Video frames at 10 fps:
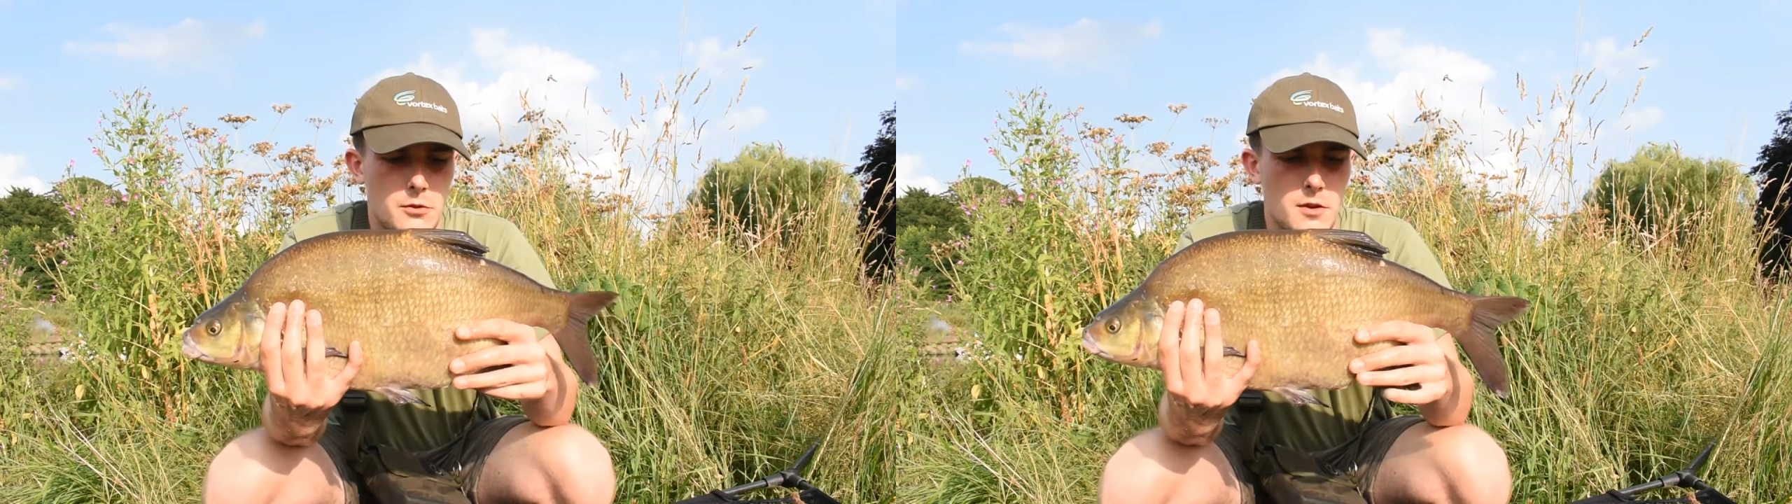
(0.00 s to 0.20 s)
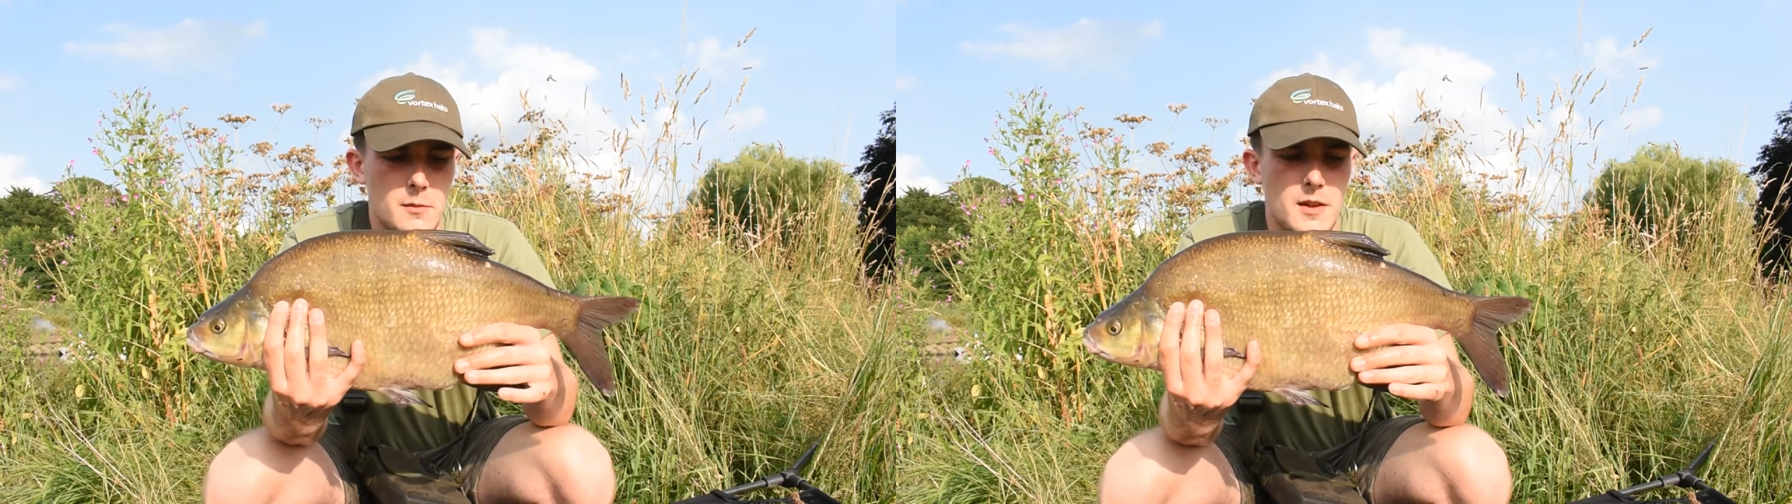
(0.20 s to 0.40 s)

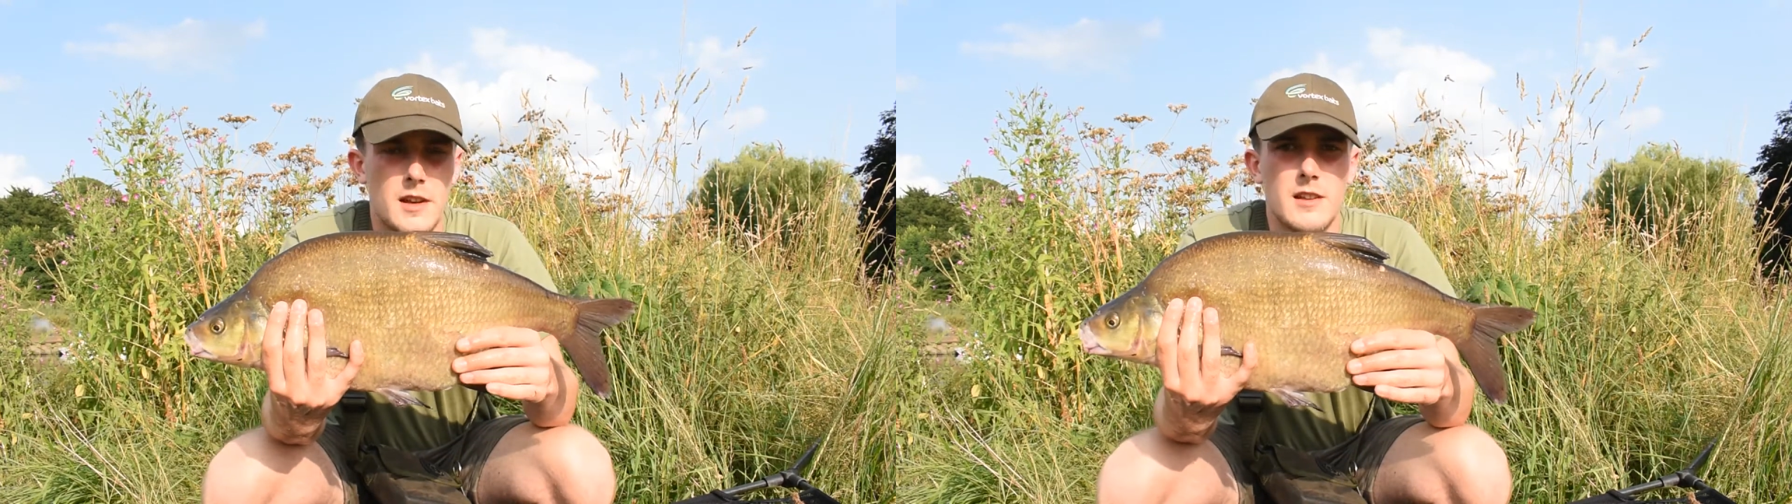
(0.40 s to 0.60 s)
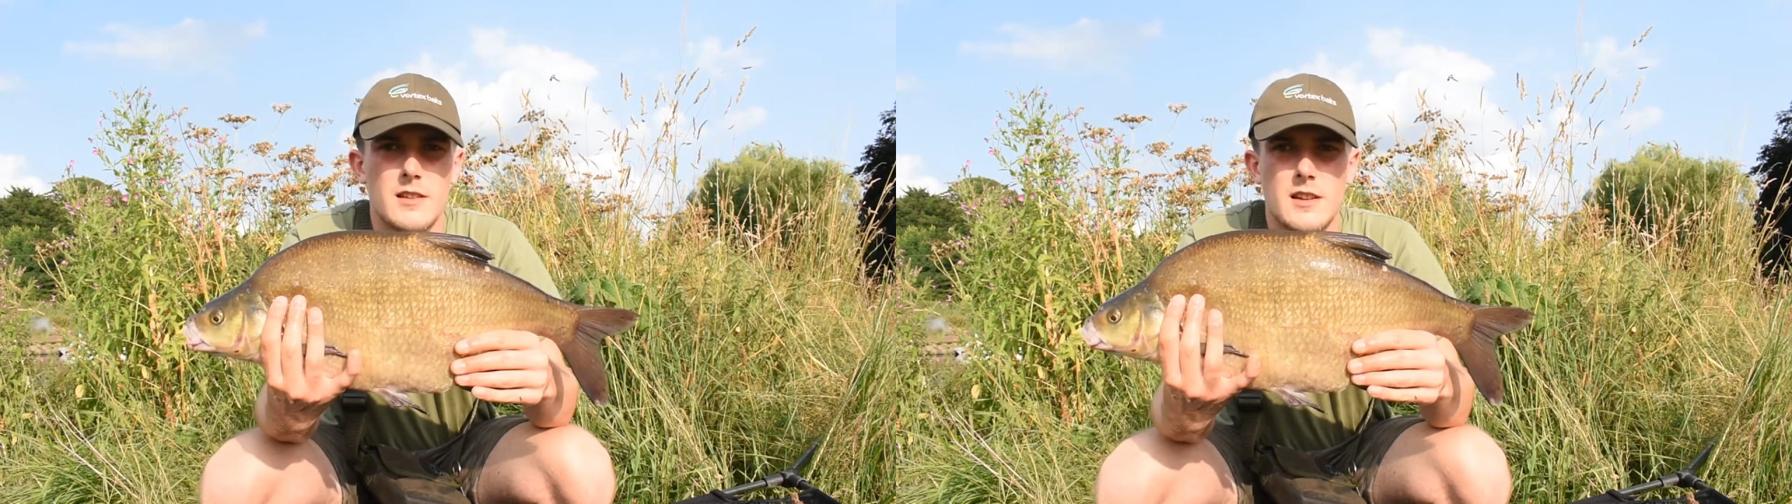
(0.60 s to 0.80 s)
3
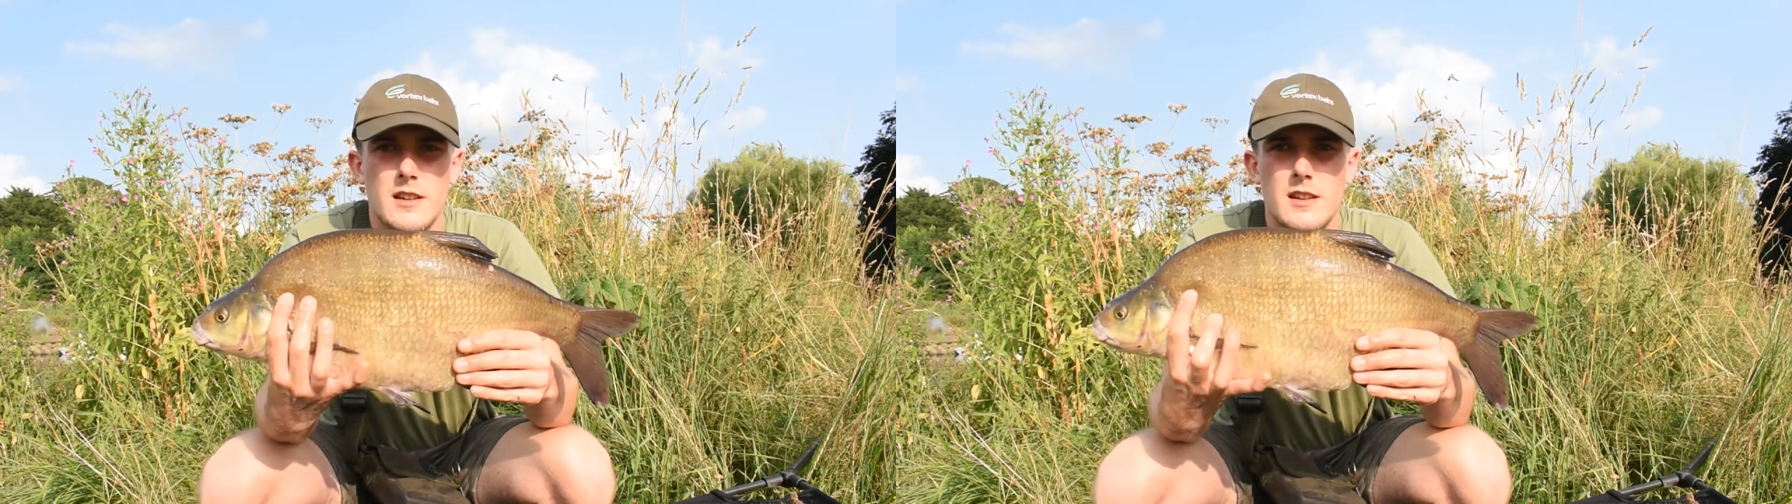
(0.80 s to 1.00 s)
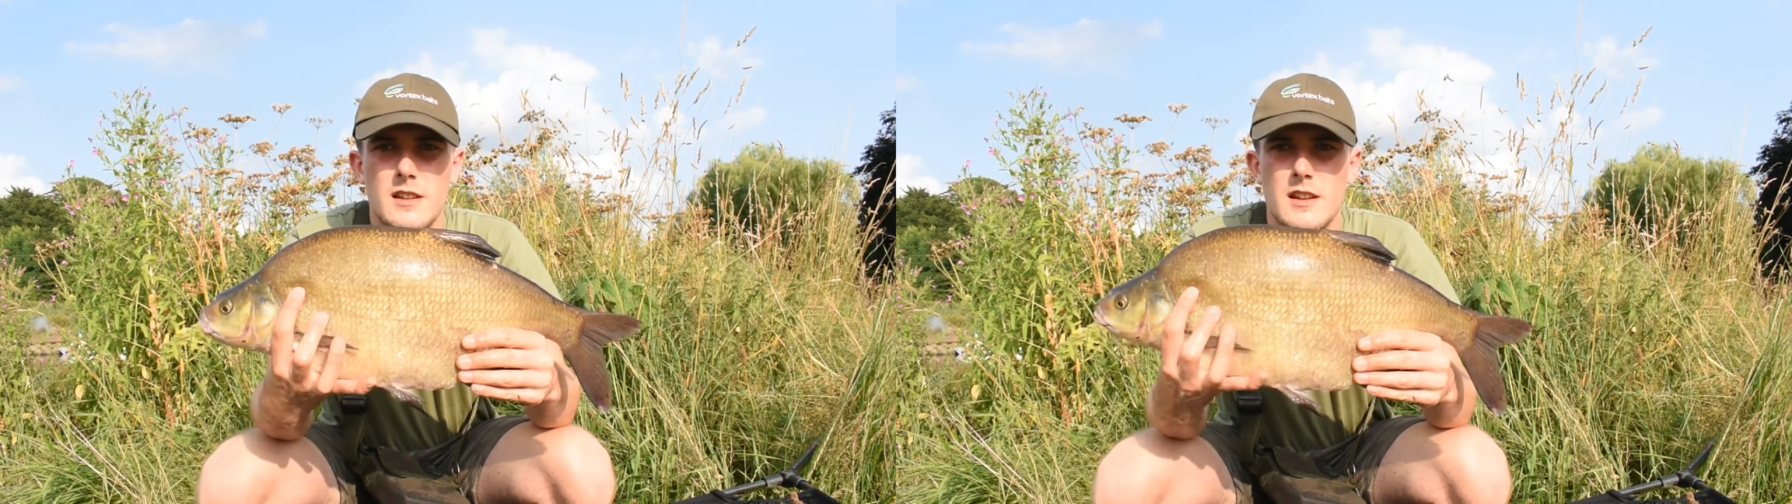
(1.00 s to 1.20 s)
minutes.
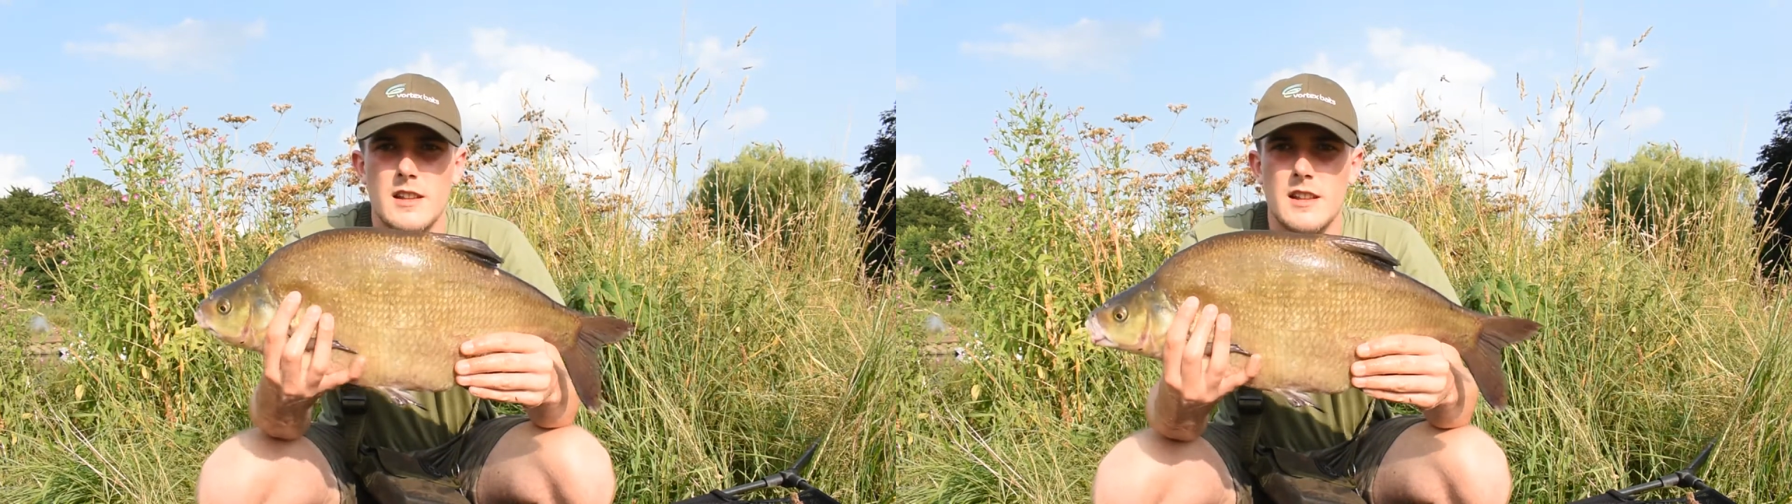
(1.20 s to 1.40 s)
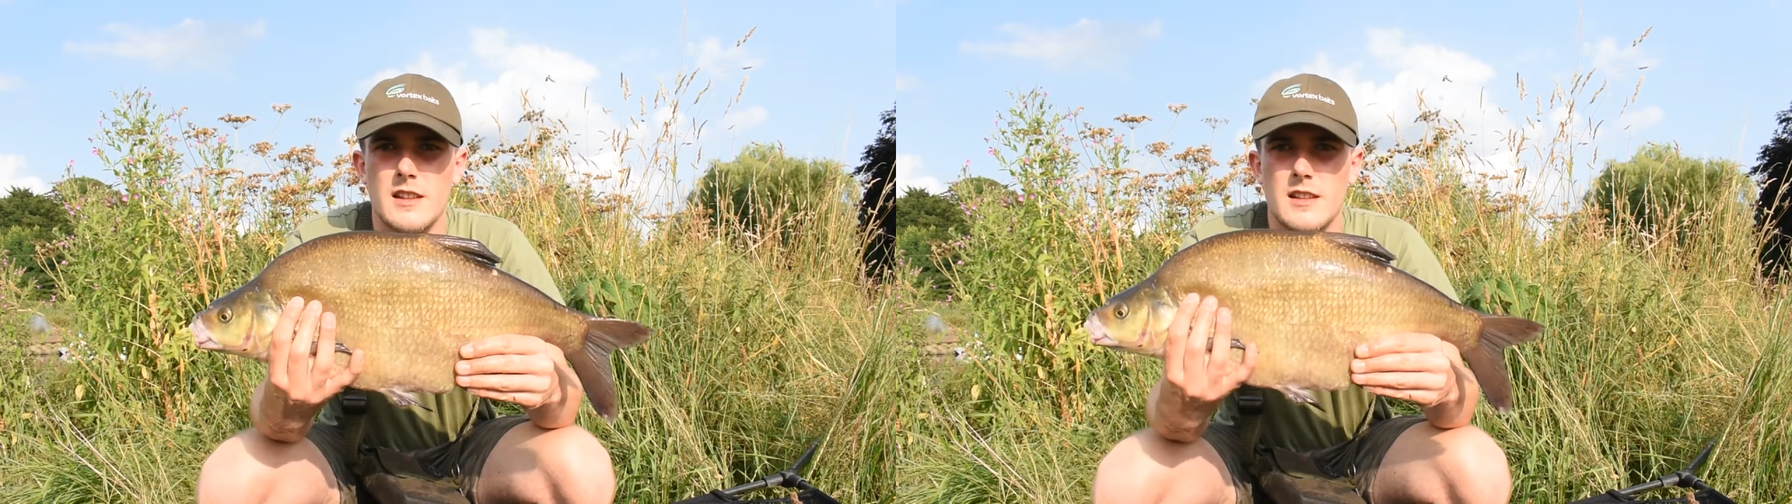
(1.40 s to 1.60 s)

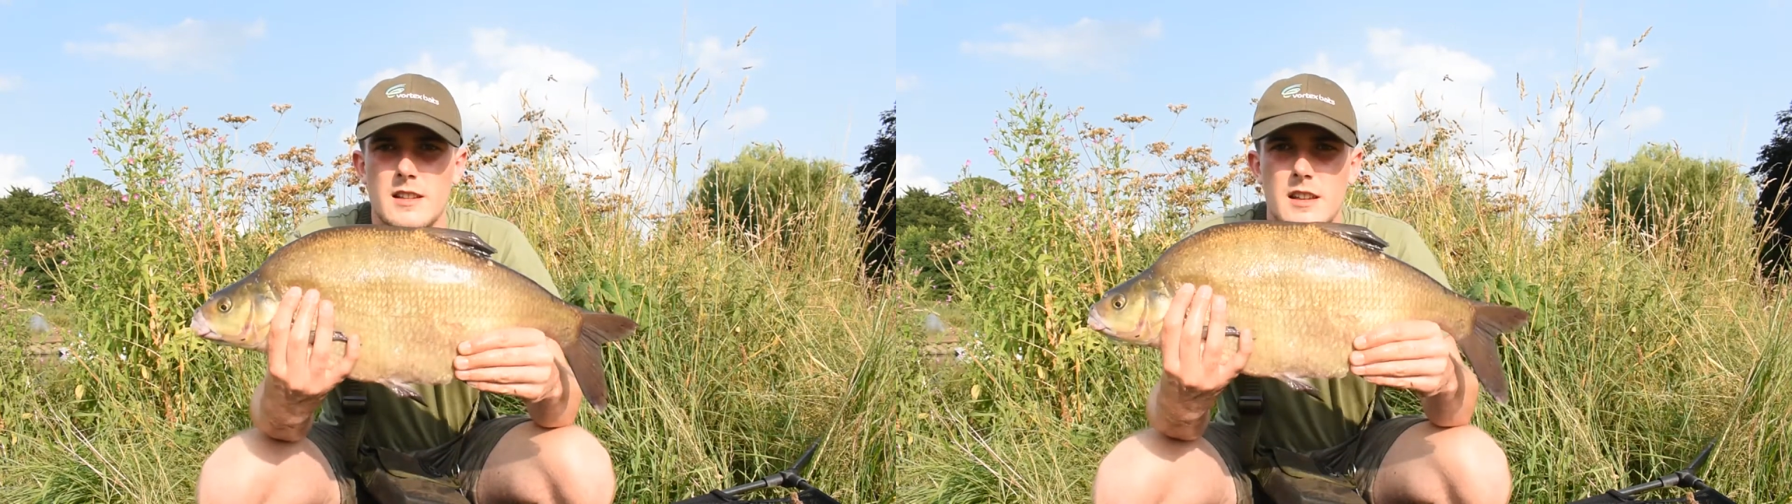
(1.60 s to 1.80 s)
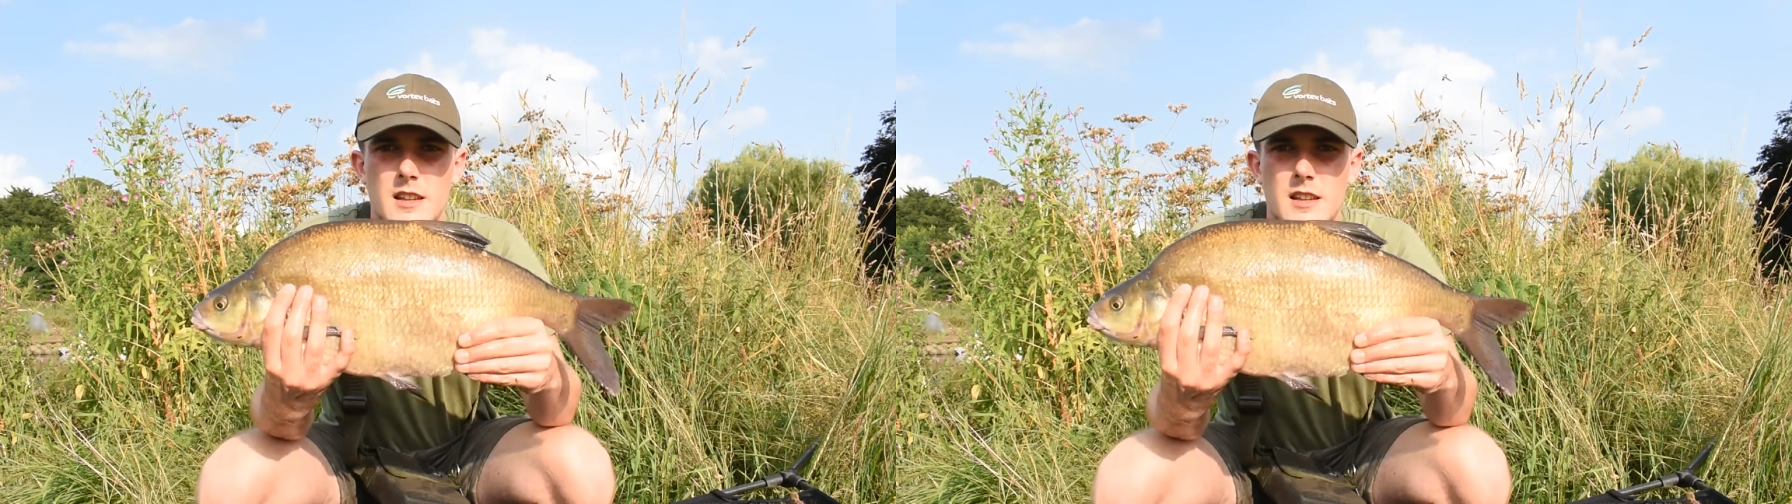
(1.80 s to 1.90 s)
And then this